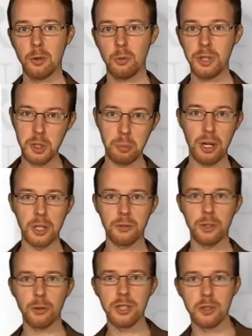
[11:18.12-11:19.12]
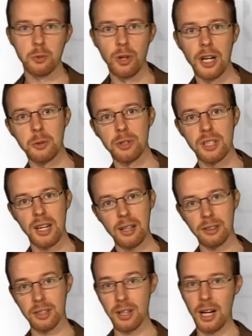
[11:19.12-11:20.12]
which is part of the reason why it was
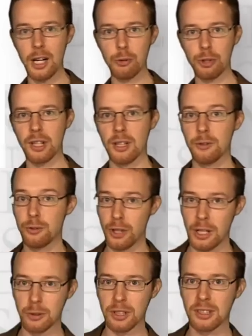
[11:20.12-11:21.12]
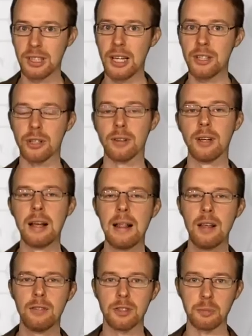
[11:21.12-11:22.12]
held in high regard throughout East Asia,
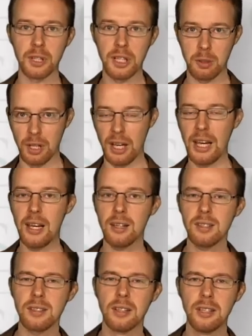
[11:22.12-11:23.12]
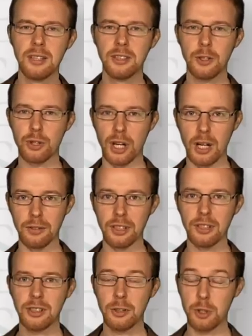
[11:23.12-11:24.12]
from the Himalayas to
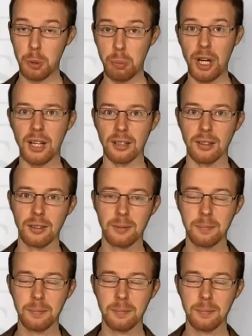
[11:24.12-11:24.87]
Java to Japan.